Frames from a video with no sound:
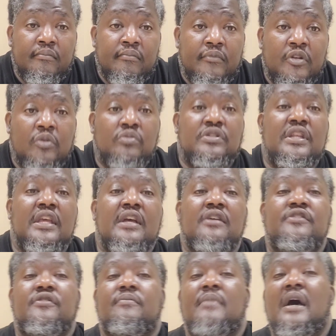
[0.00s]
Don't tell
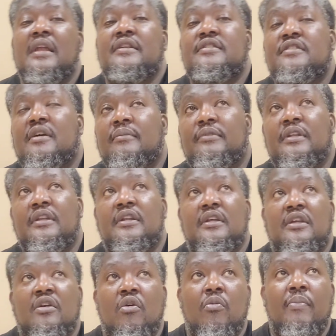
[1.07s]
somebody something
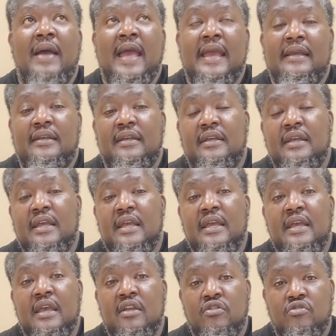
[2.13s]
and go back
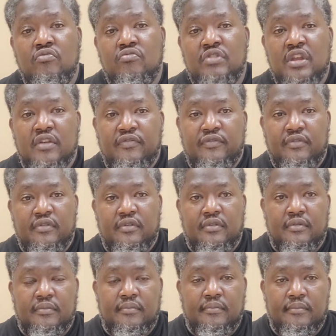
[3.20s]
and do different.
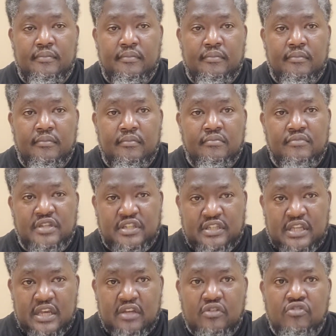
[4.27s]
Just
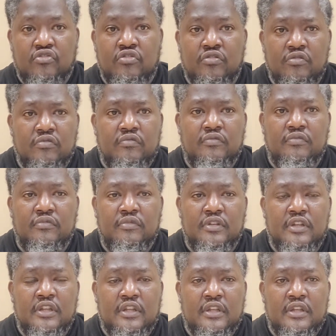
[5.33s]
tell the truth
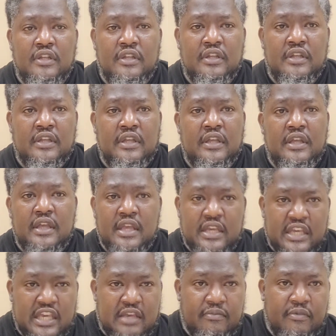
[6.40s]
and
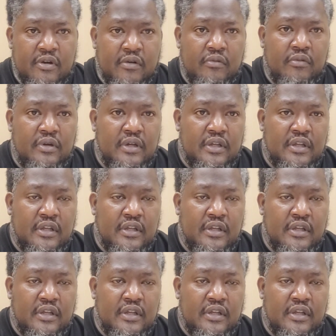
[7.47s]
keep going.